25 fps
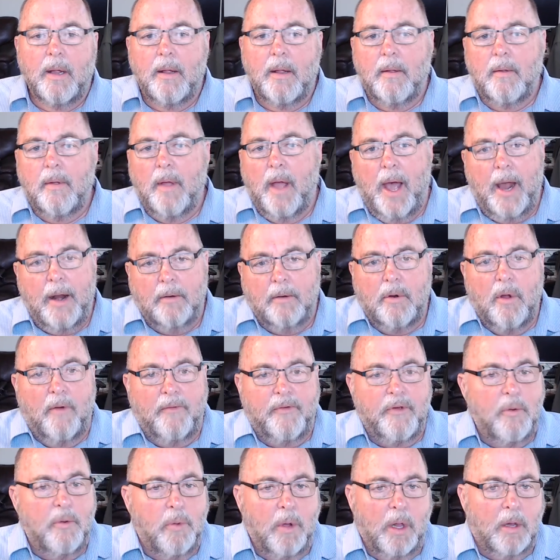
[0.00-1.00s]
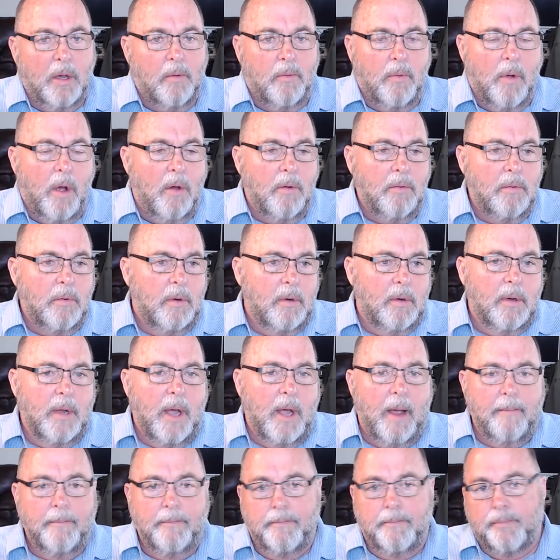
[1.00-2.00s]
I don't know if you will or won't.
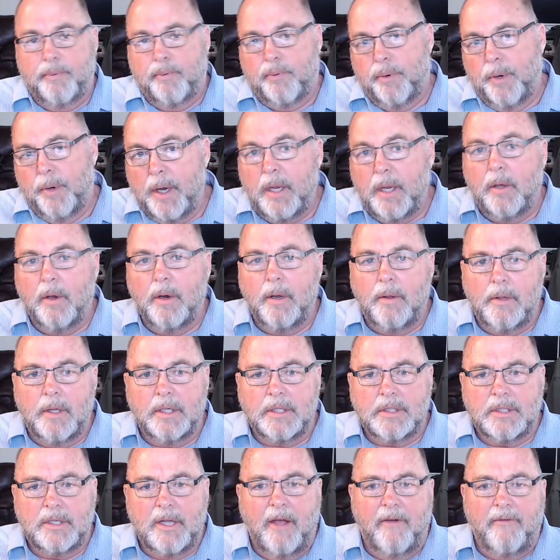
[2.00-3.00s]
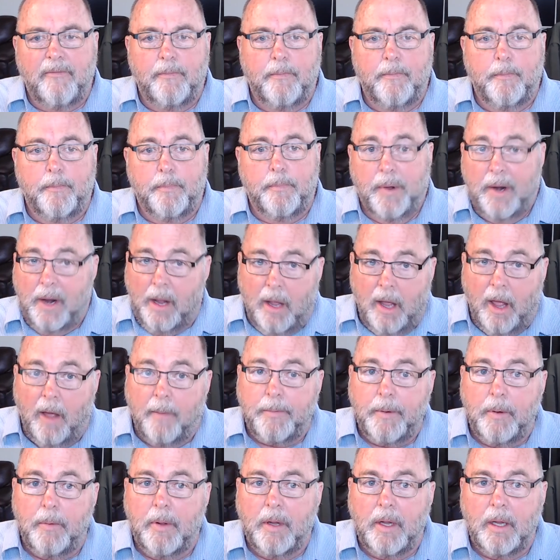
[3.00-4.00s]
I'm pretty good at this stuff, but I'll
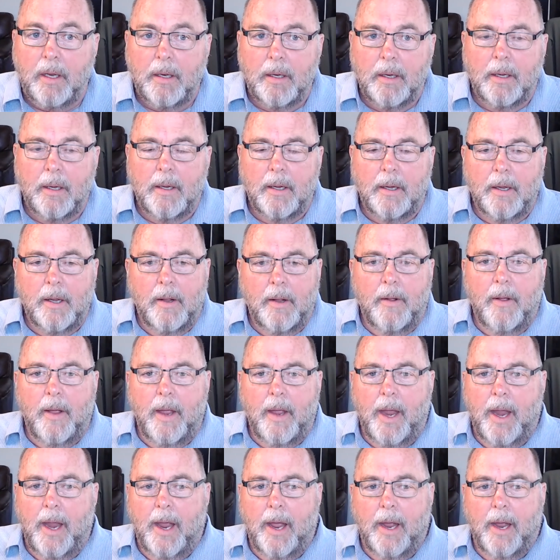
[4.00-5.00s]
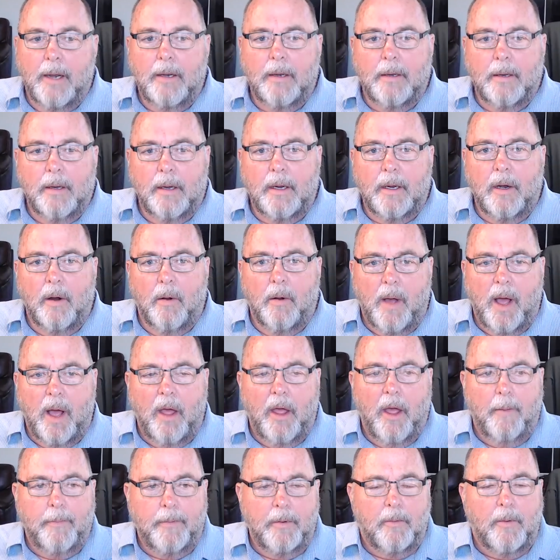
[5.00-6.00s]
help you with it. And, I'll
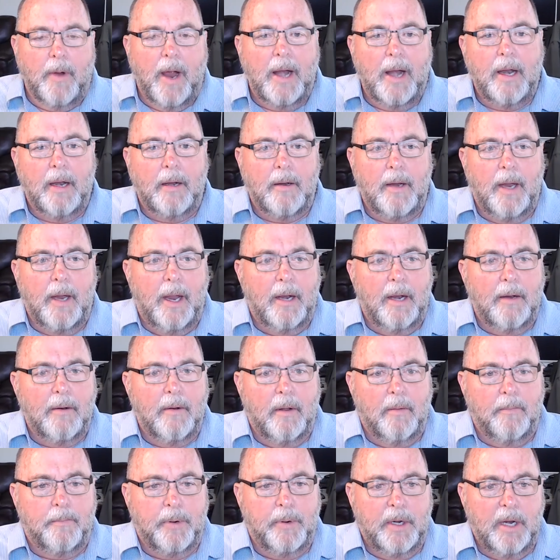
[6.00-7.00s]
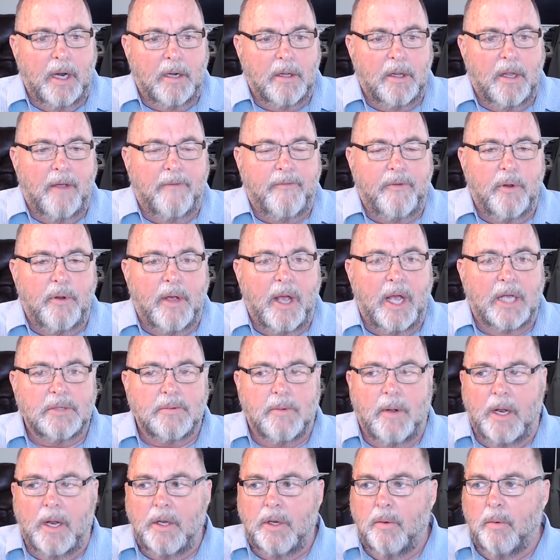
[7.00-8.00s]
help you write it. And particularly if you guys
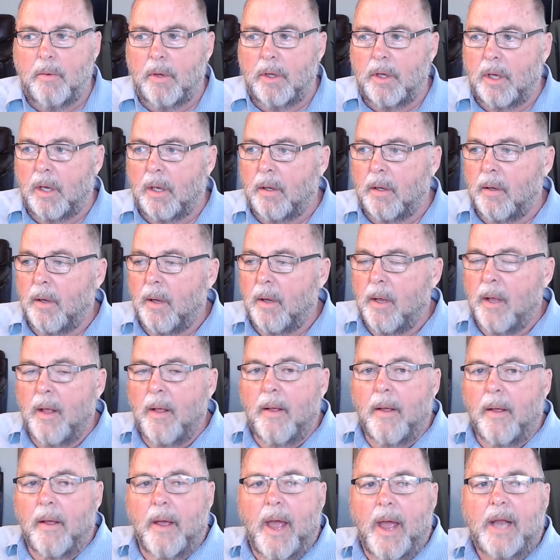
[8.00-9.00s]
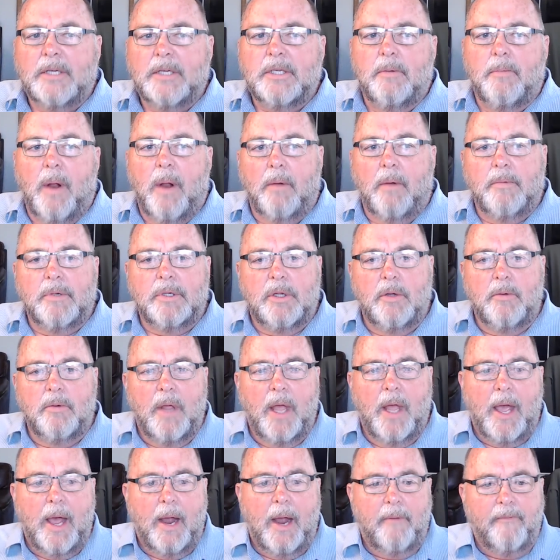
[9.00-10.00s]
want to do a little, actually, why don't we do
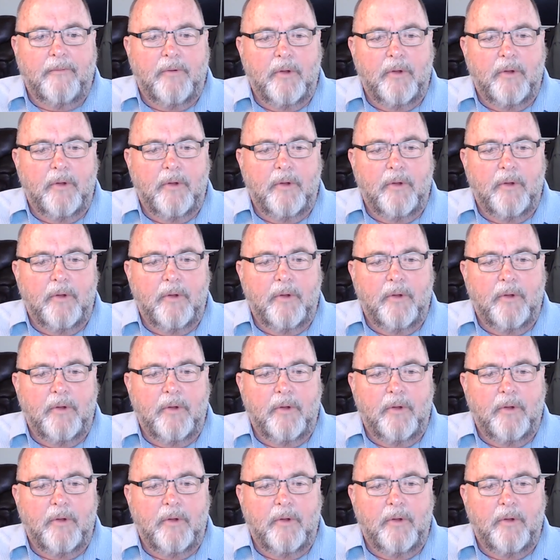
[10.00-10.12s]
that?